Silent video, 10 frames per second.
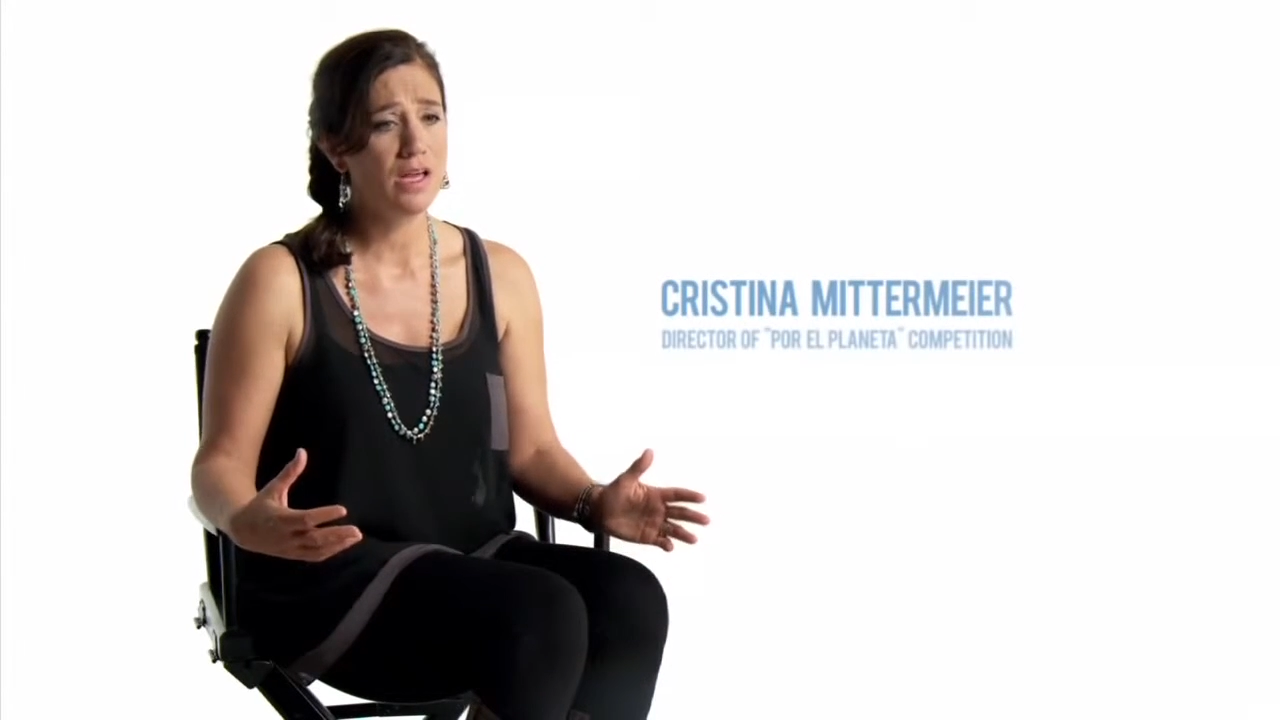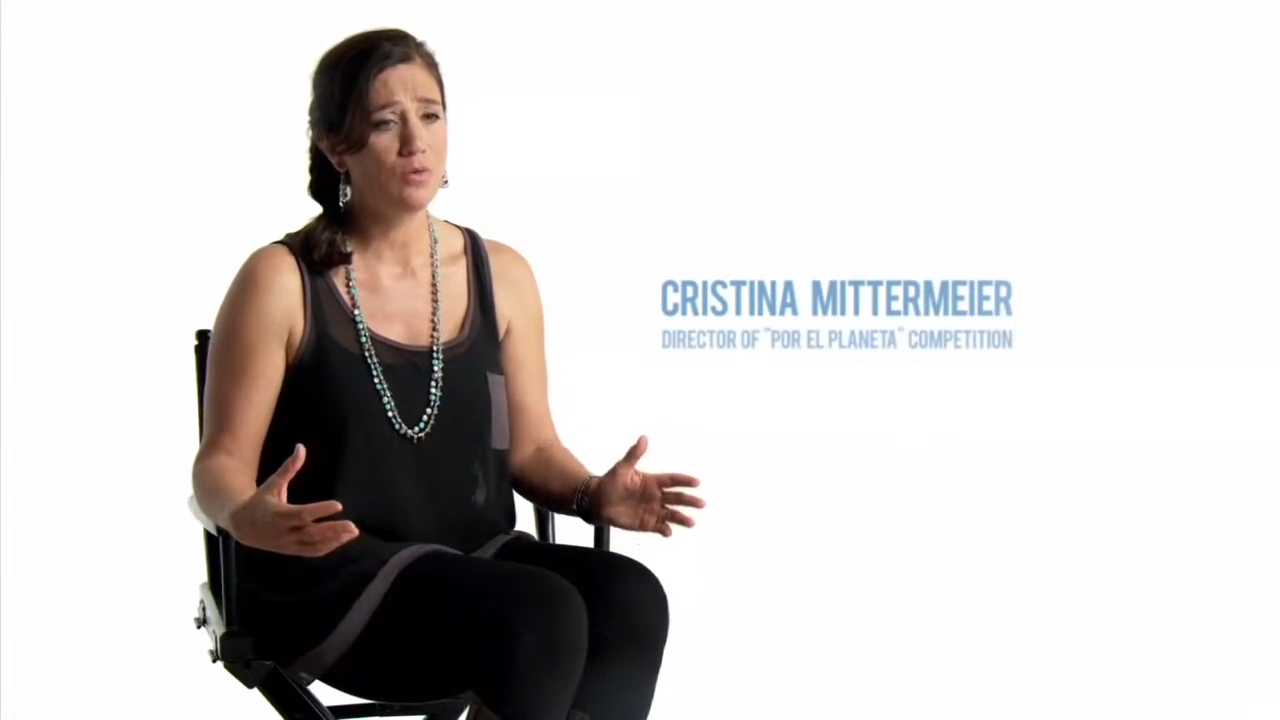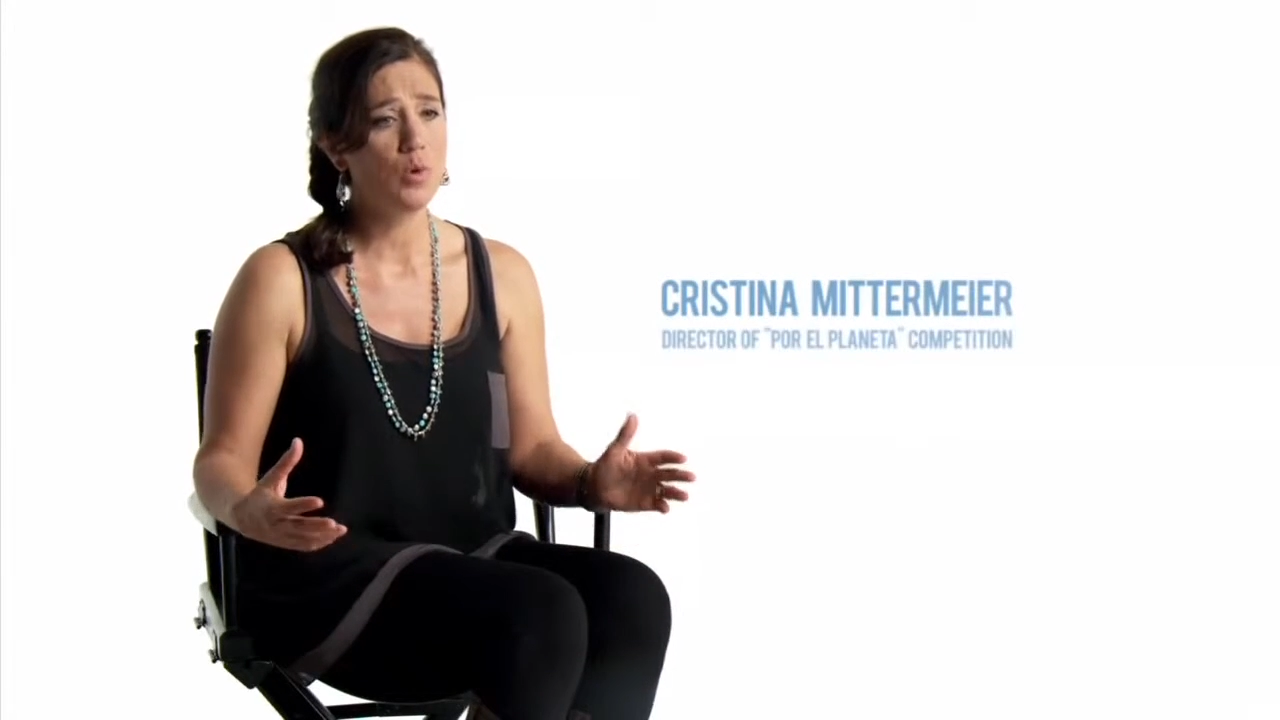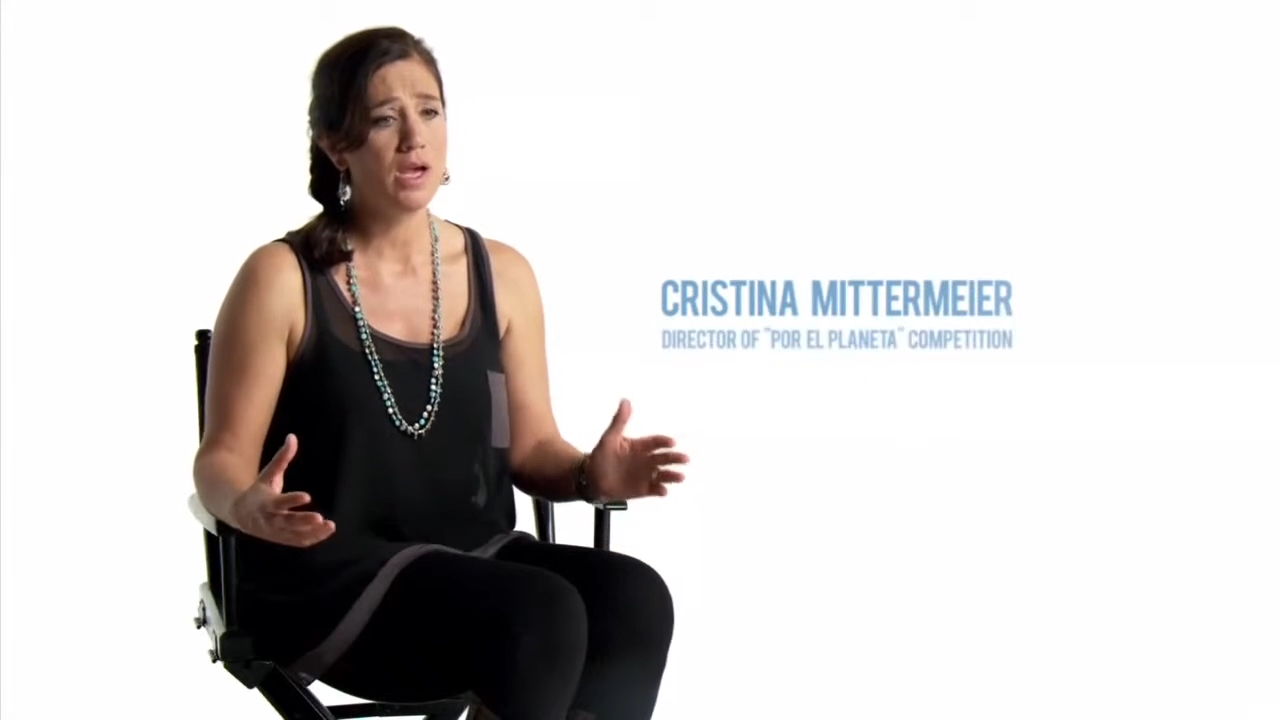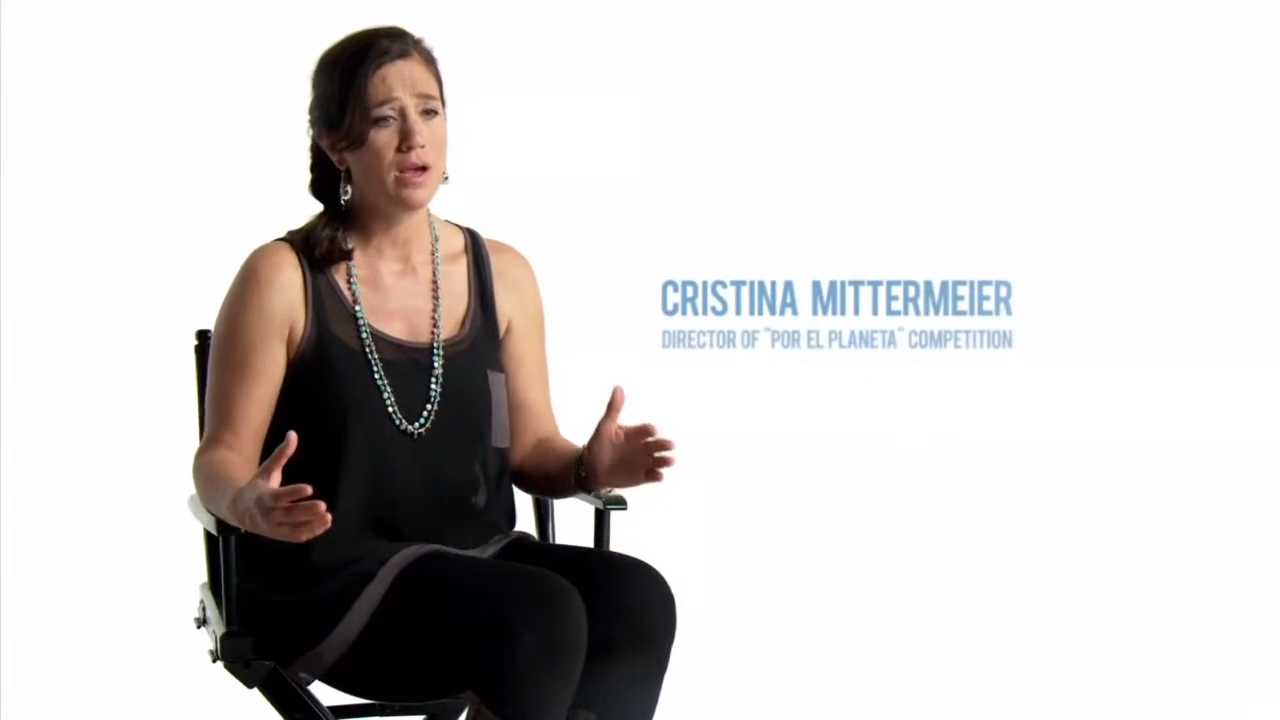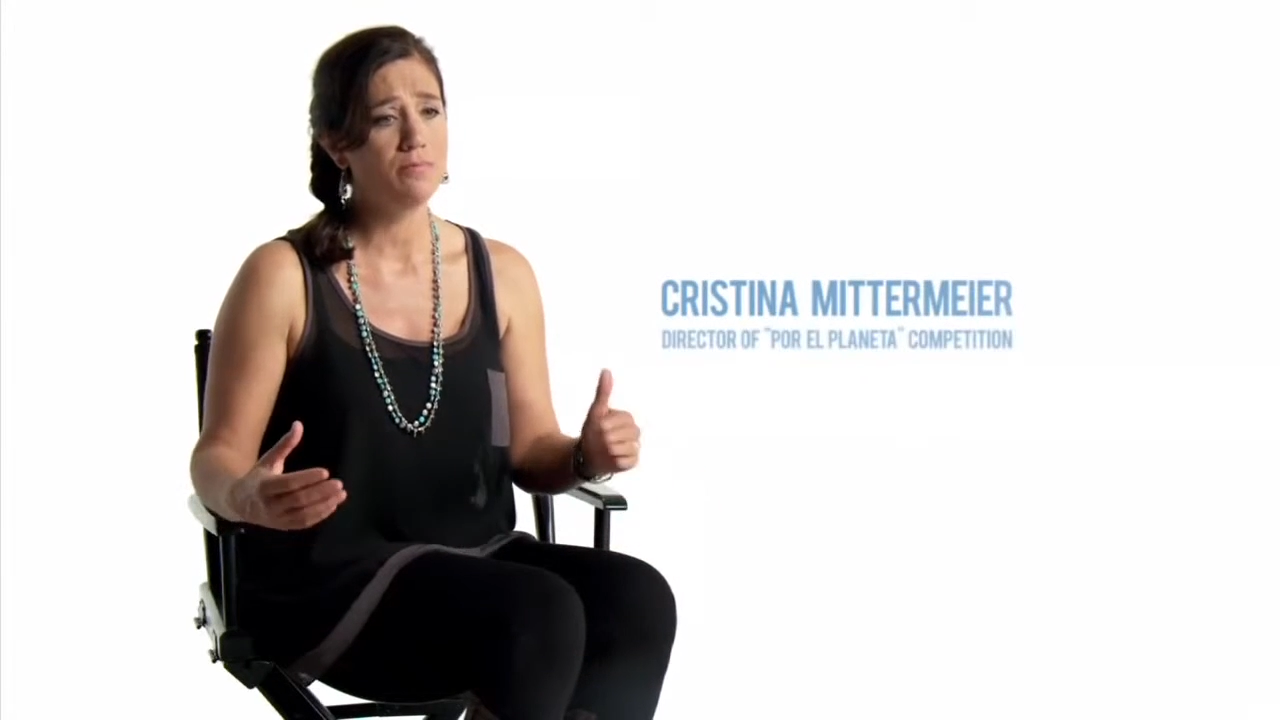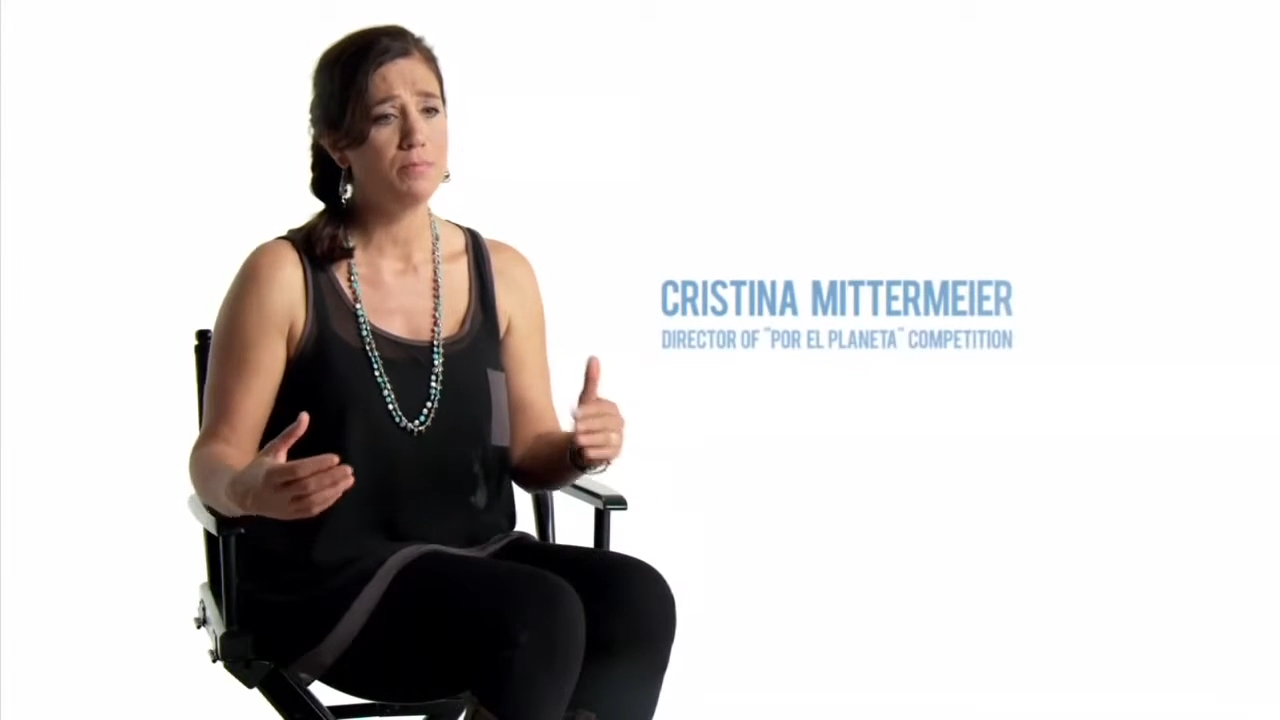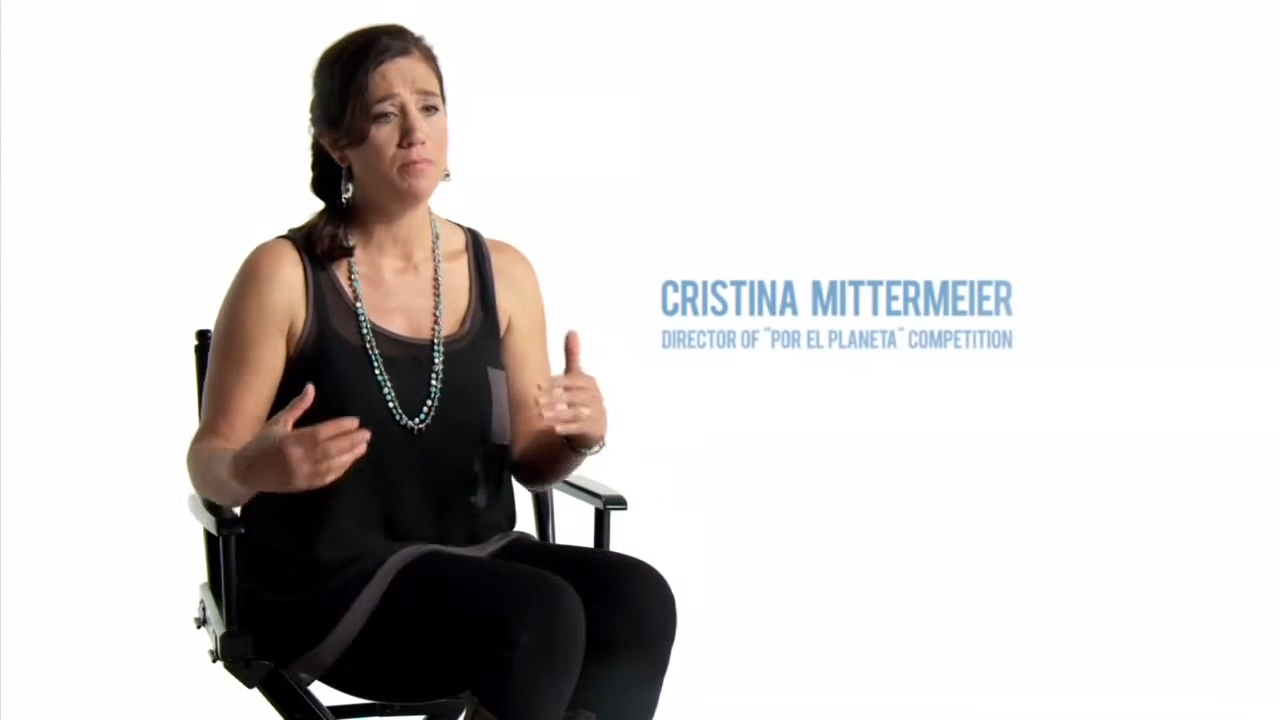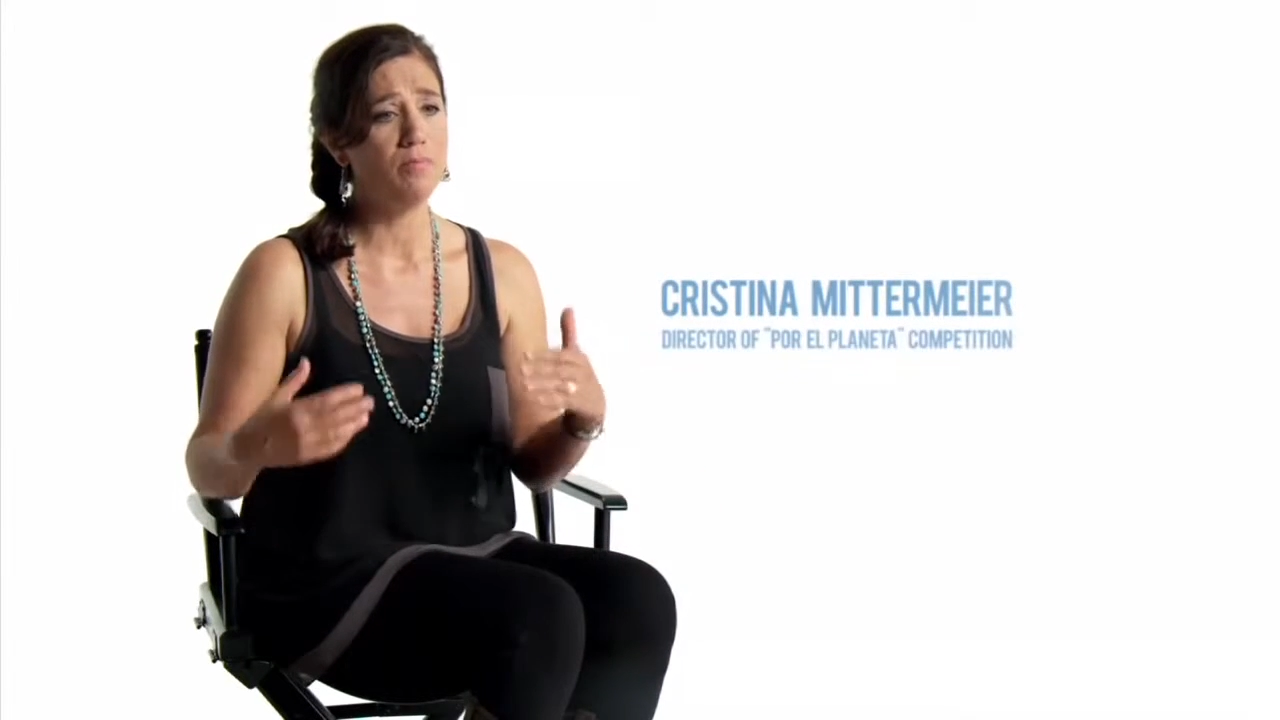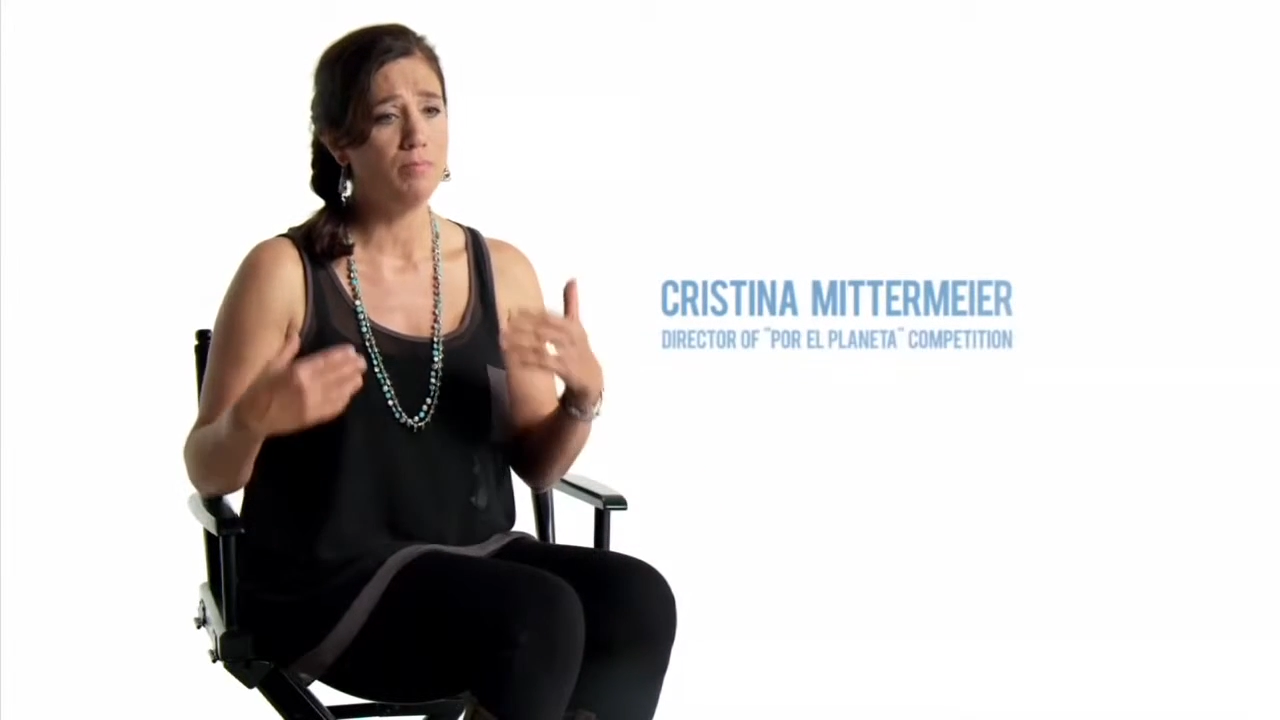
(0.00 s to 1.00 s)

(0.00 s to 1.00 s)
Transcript: like we have